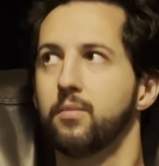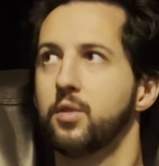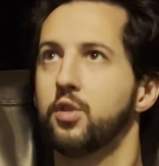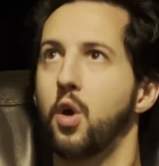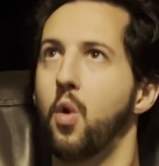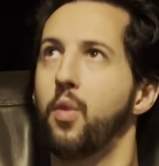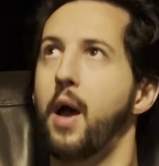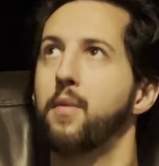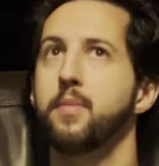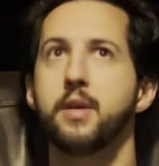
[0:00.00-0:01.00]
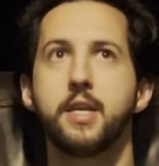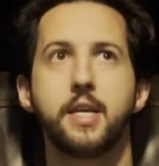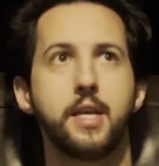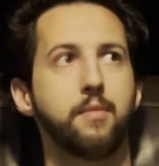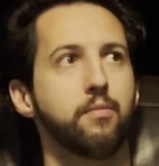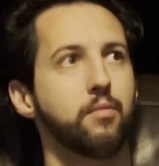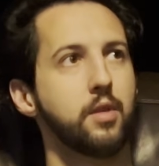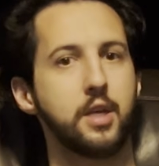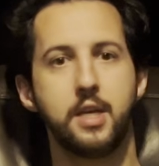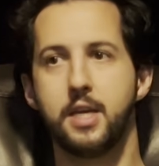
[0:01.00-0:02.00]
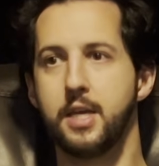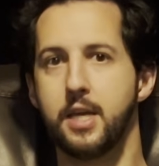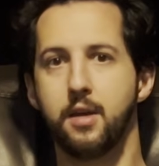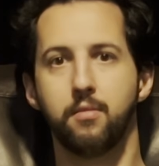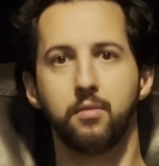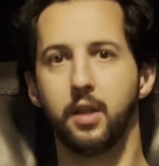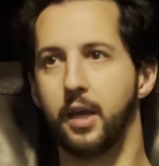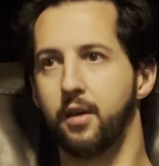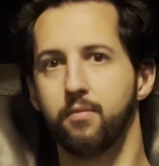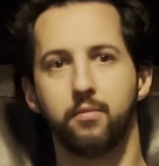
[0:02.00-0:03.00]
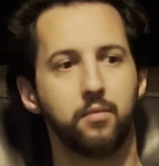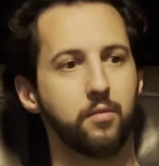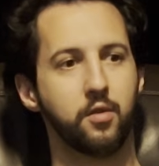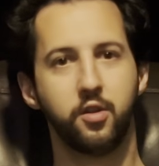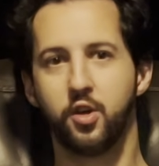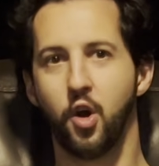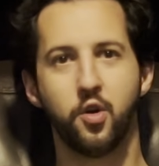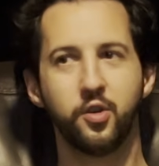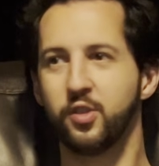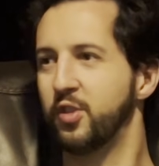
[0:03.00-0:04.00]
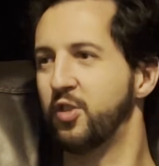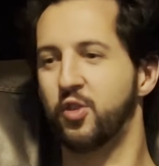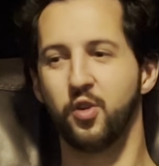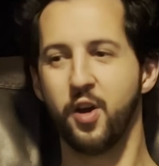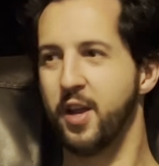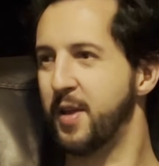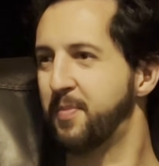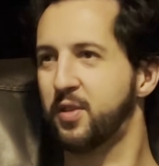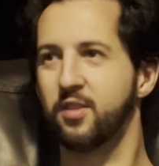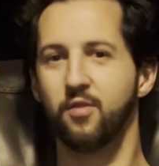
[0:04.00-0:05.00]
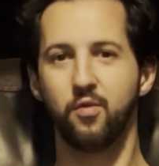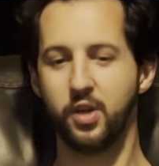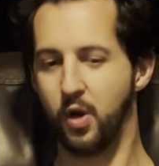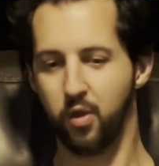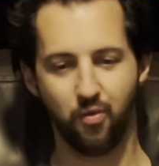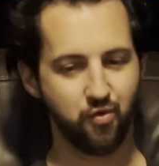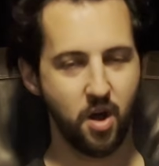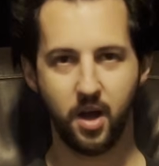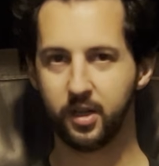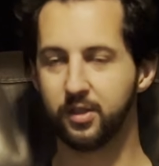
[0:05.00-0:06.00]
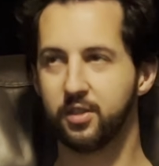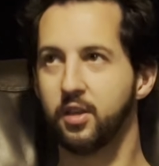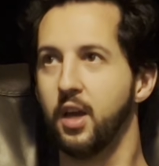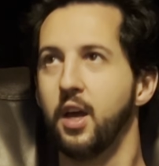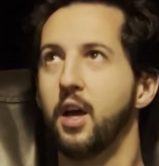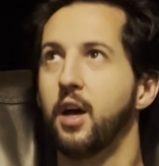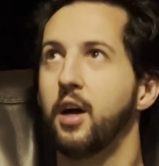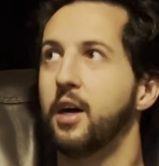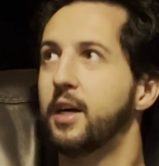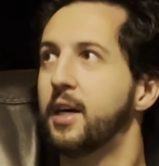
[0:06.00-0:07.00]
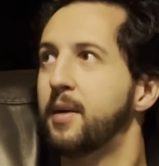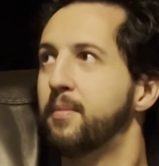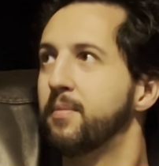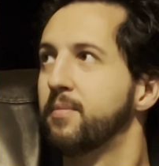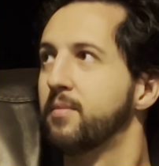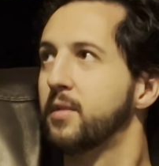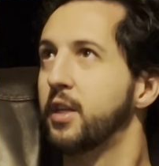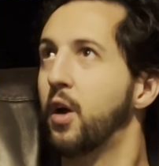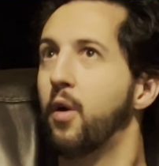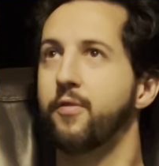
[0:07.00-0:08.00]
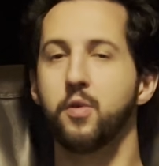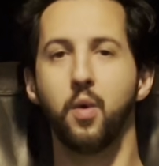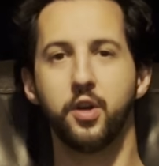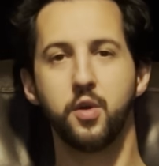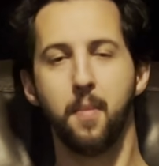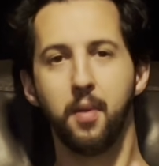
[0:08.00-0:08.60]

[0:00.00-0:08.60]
So that would be the like curtains, drapes, the rugs. If you want to do a